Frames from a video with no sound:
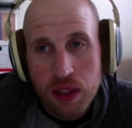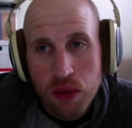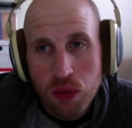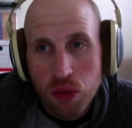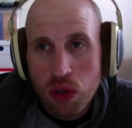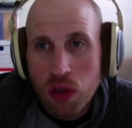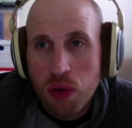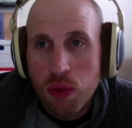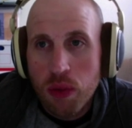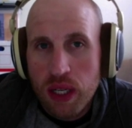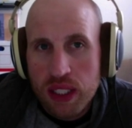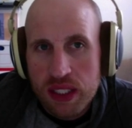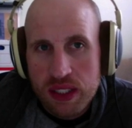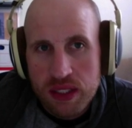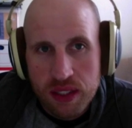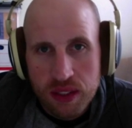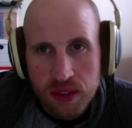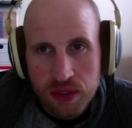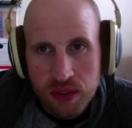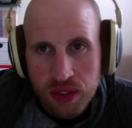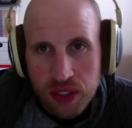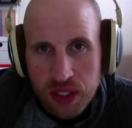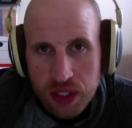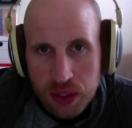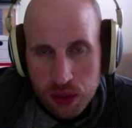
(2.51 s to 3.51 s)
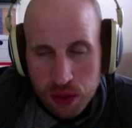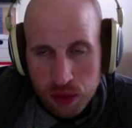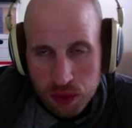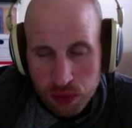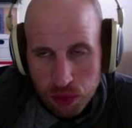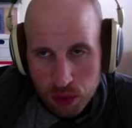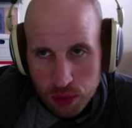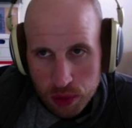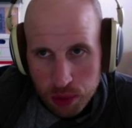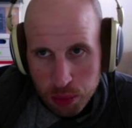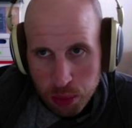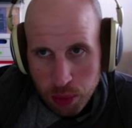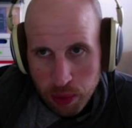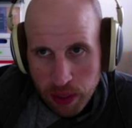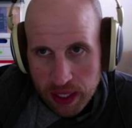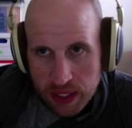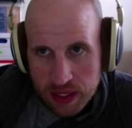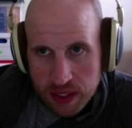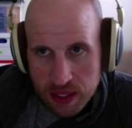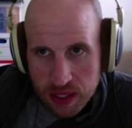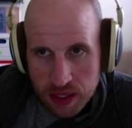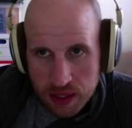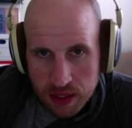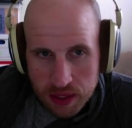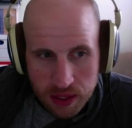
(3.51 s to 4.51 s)
requested feature of
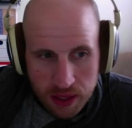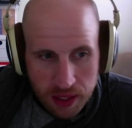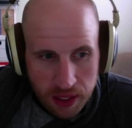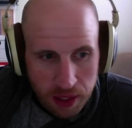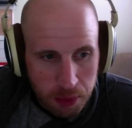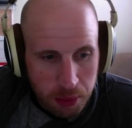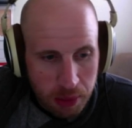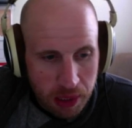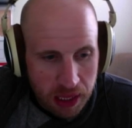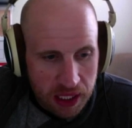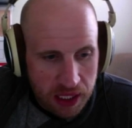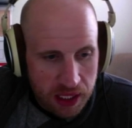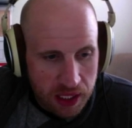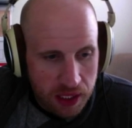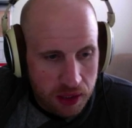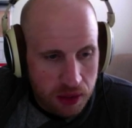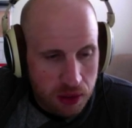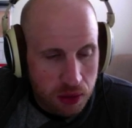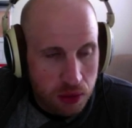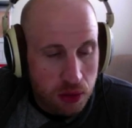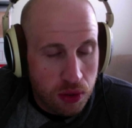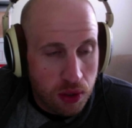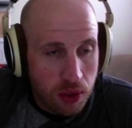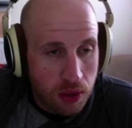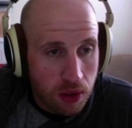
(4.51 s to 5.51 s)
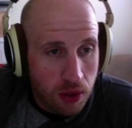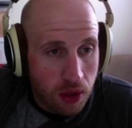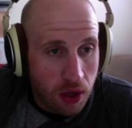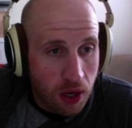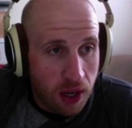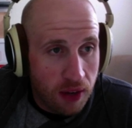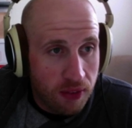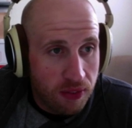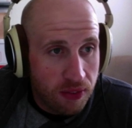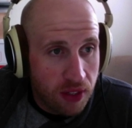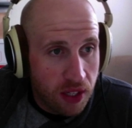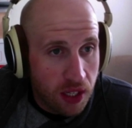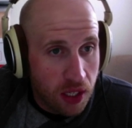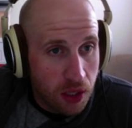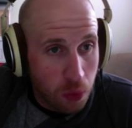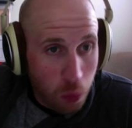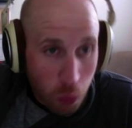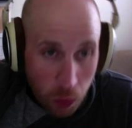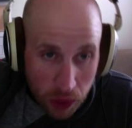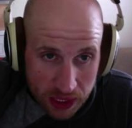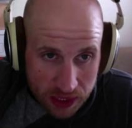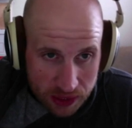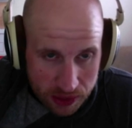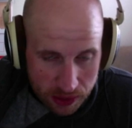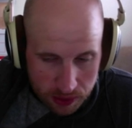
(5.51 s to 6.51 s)
WordPress is the ability to turn off and on
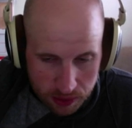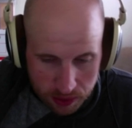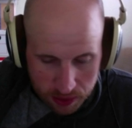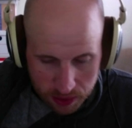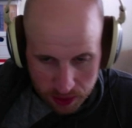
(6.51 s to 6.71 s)
widgets,